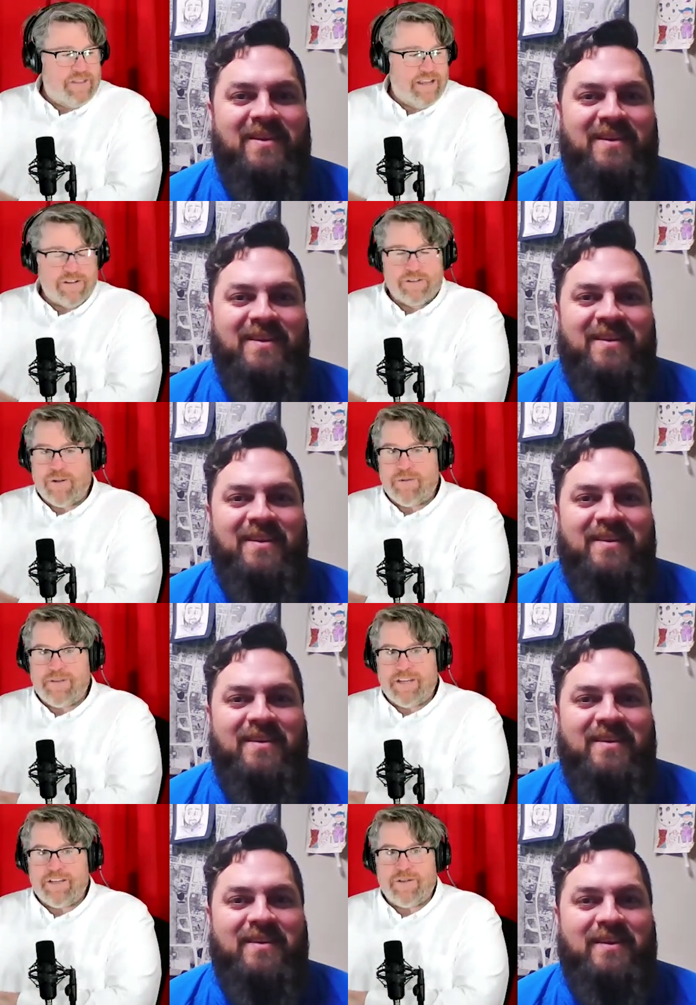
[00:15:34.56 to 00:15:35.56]
Speaker 1: there's going to
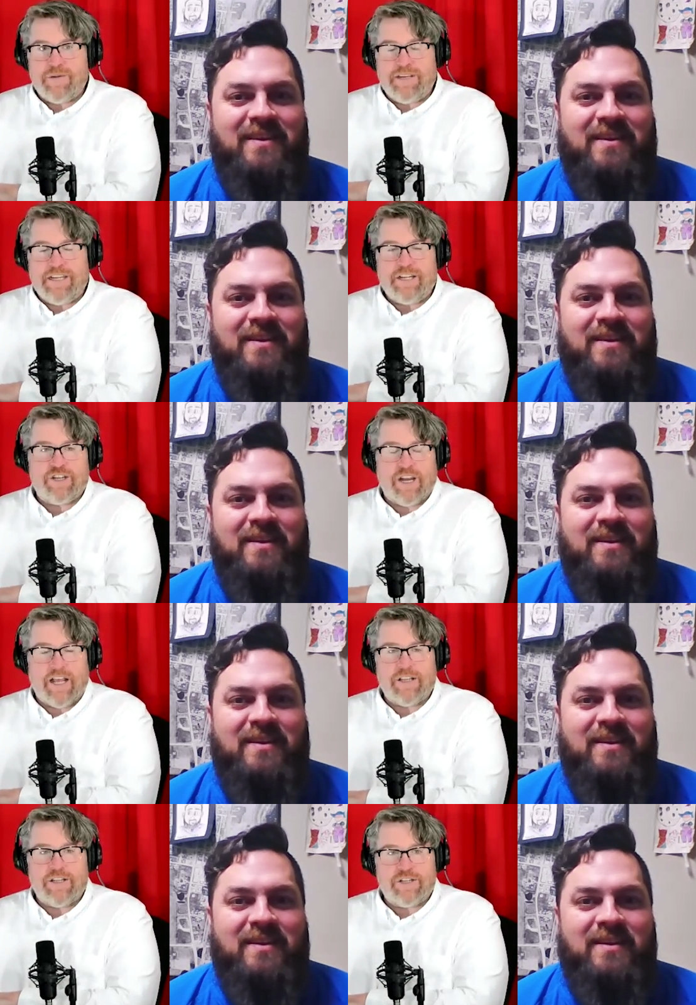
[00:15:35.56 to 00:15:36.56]
be a unique
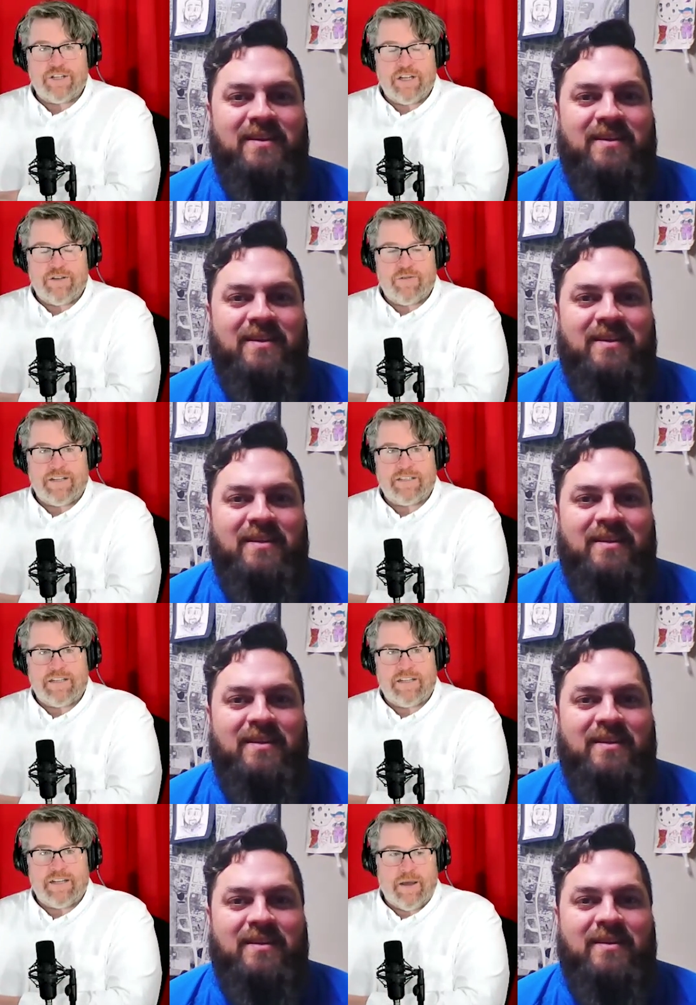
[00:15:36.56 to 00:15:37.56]
challenge
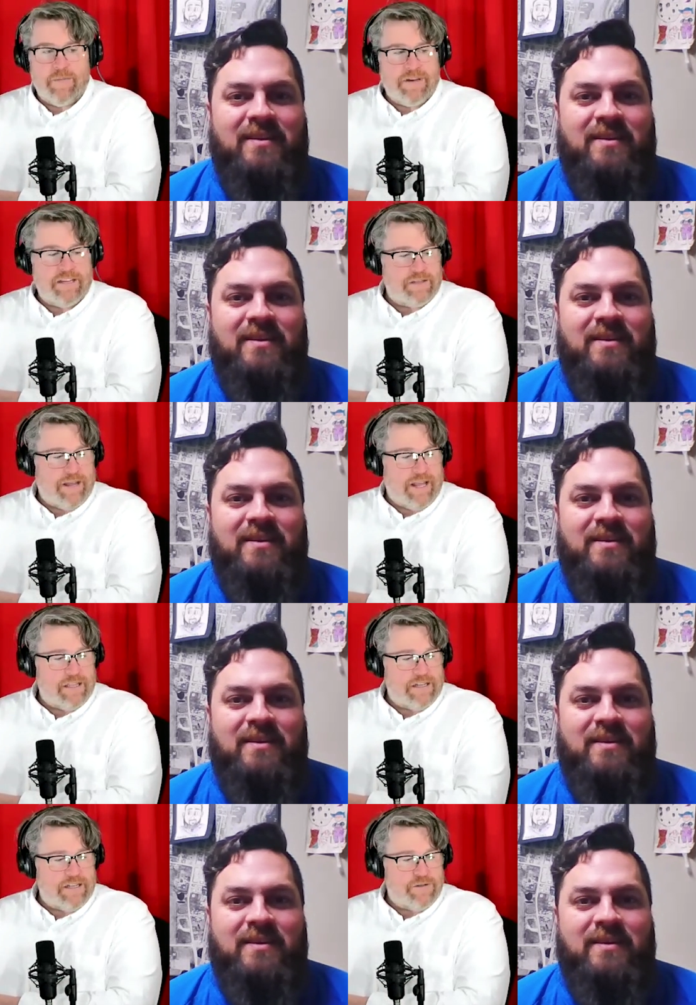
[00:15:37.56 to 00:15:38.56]
addressing uh,
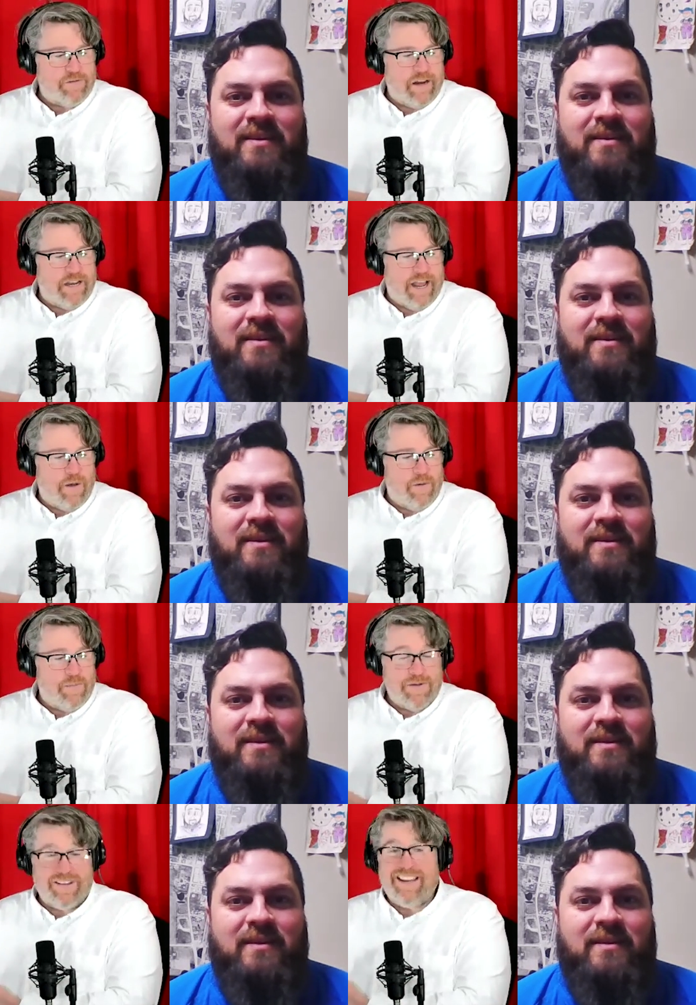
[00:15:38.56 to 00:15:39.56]
municipalities right now
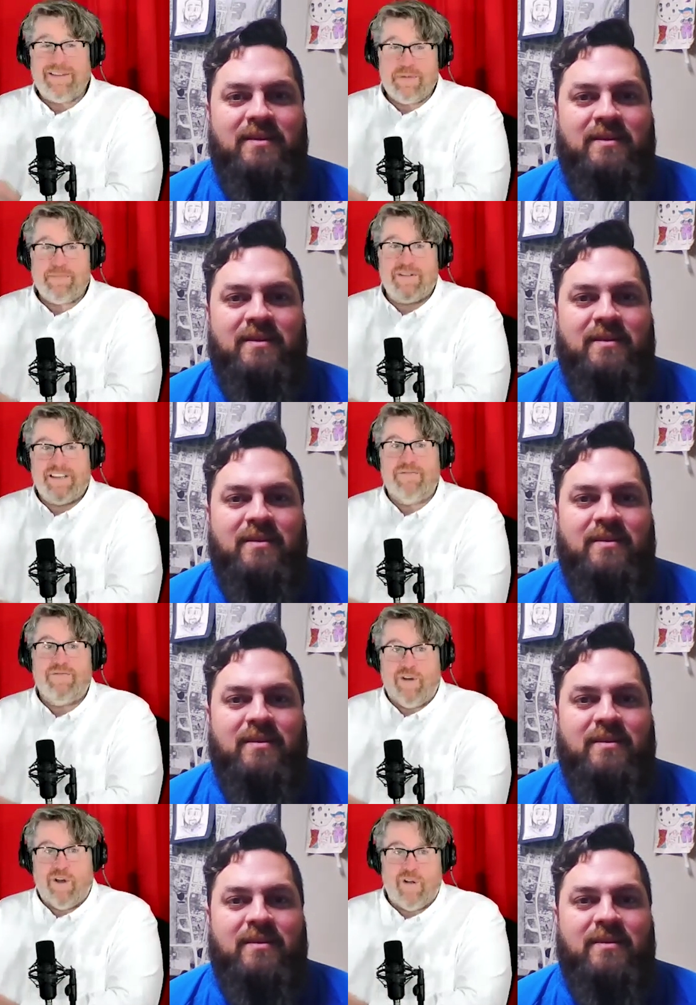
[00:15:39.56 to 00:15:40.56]
about getting people
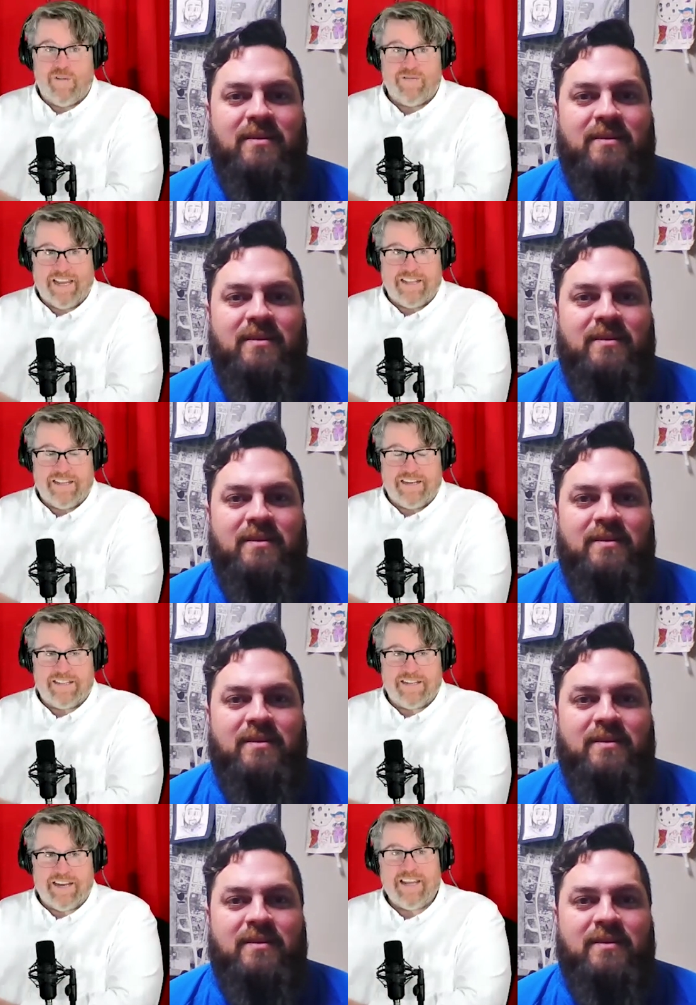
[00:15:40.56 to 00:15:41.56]
involved at the end of
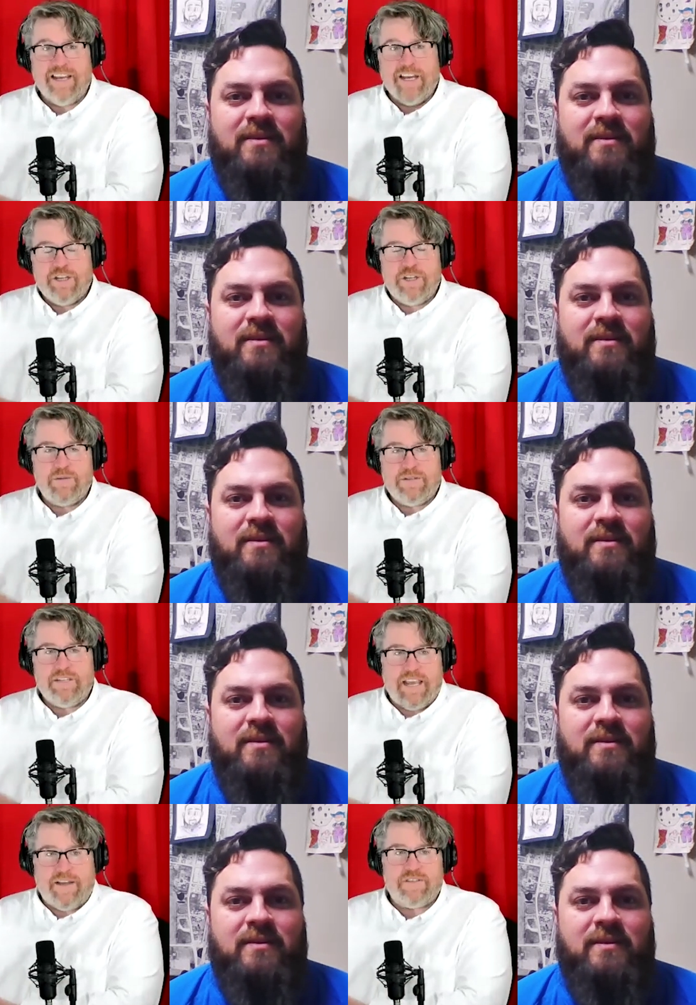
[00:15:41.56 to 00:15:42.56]
the day. Do you
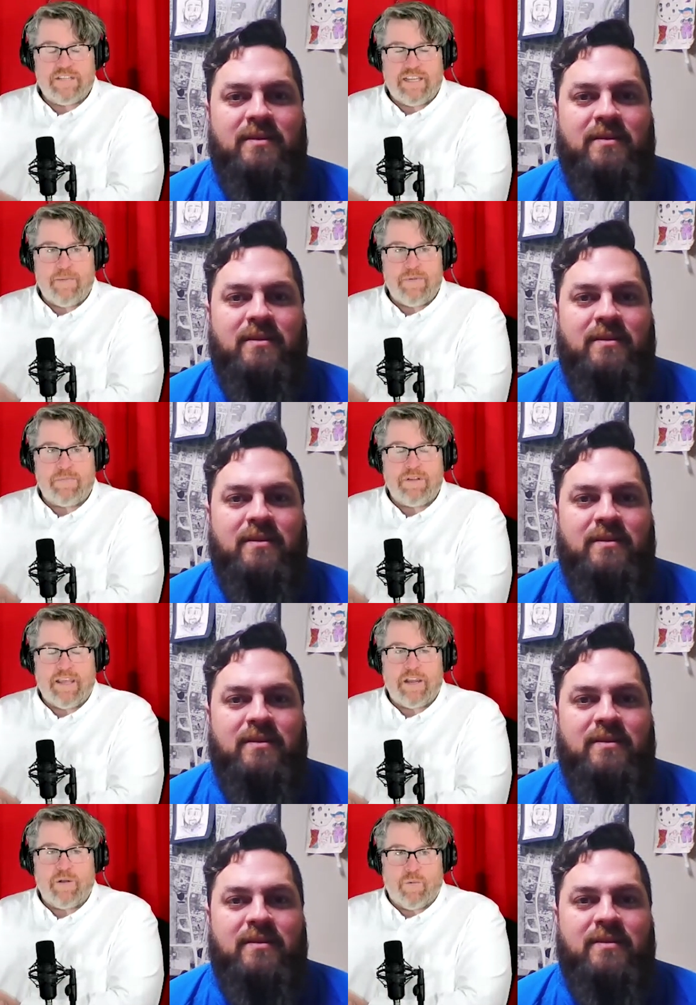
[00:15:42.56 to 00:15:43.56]
see F C M and
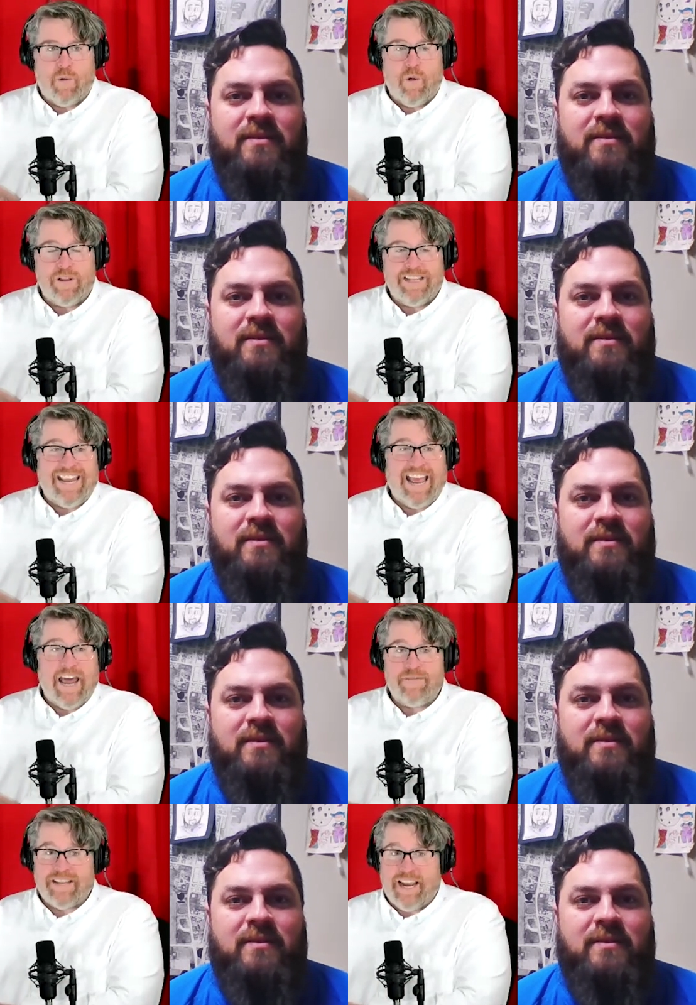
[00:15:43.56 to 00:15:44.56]
playing a role in
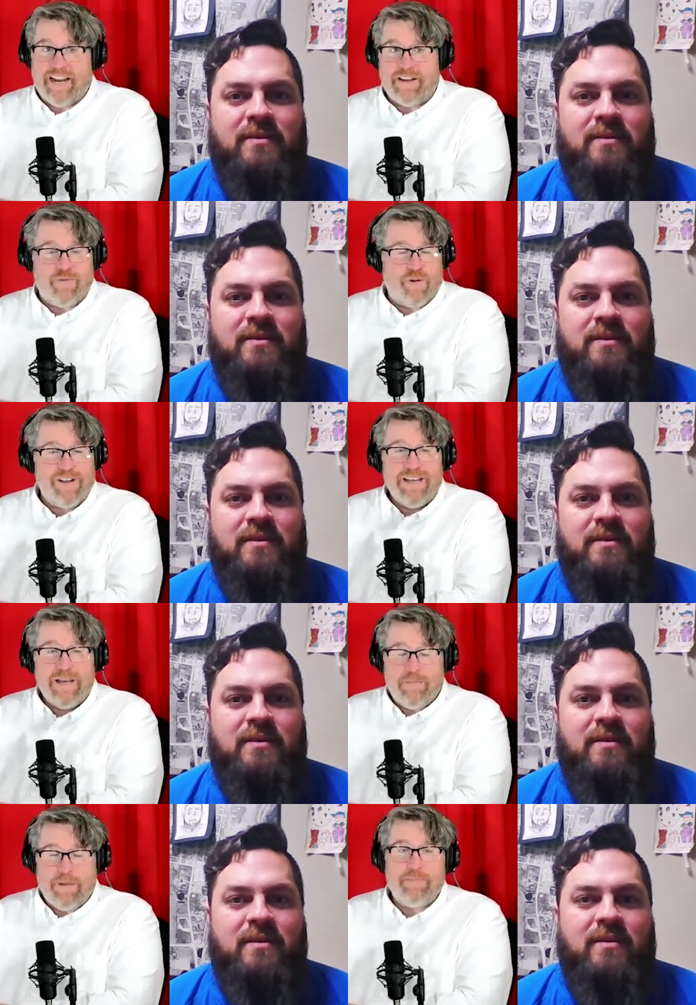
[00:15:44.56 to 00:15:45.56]
advocating for
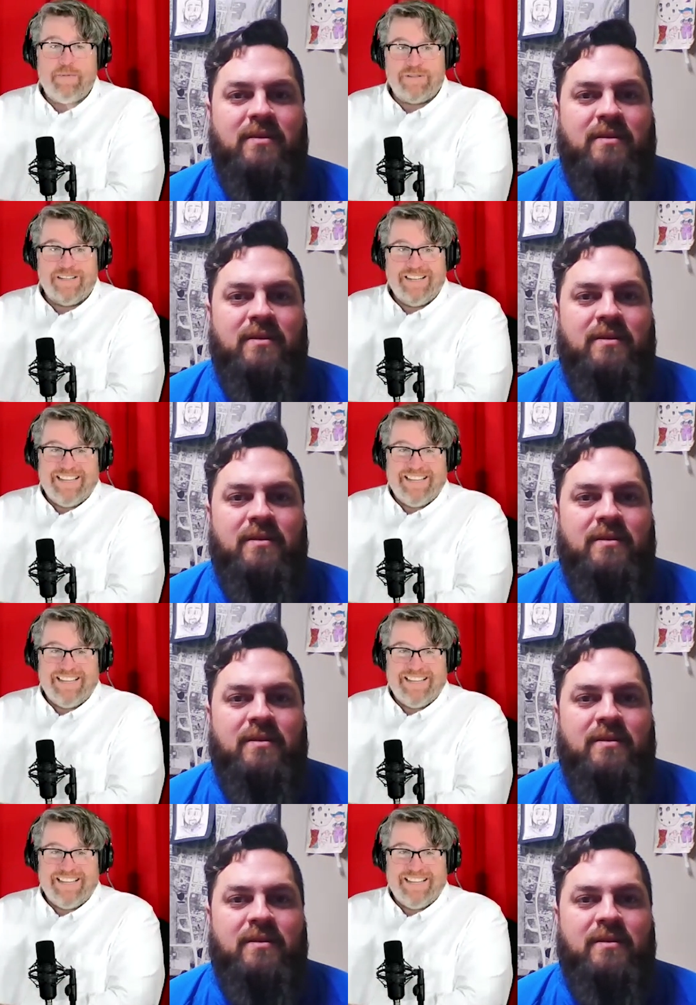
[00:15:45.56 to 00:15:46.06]
people